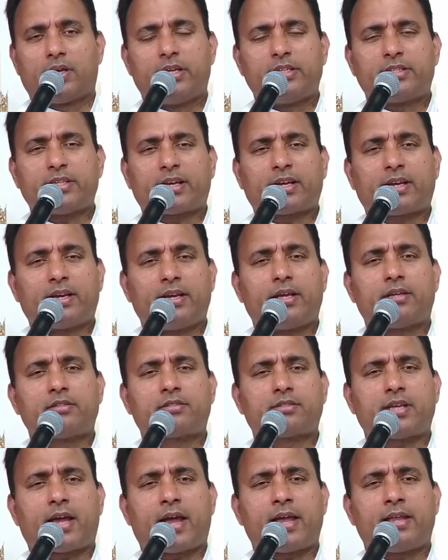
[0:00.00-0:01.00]
It's a clear
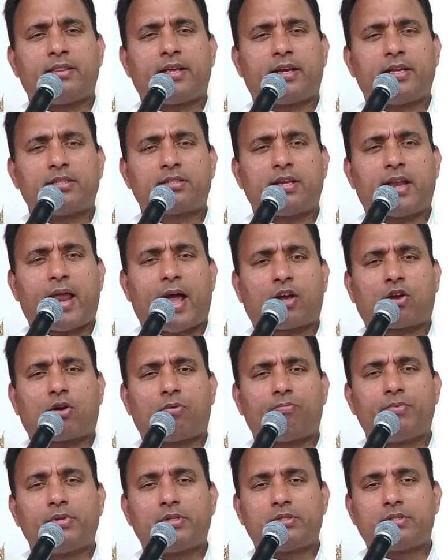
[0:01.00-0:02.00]
sign there is lack
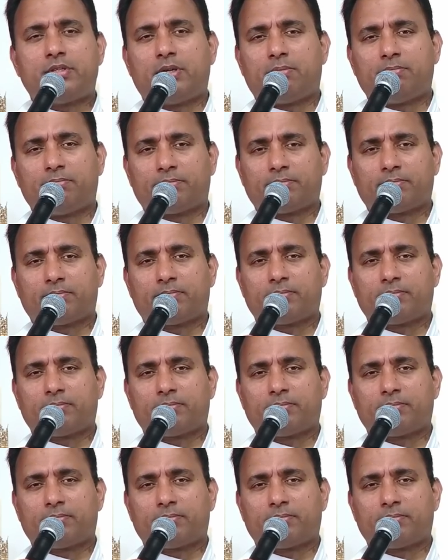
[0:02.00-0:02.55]
of wisdom.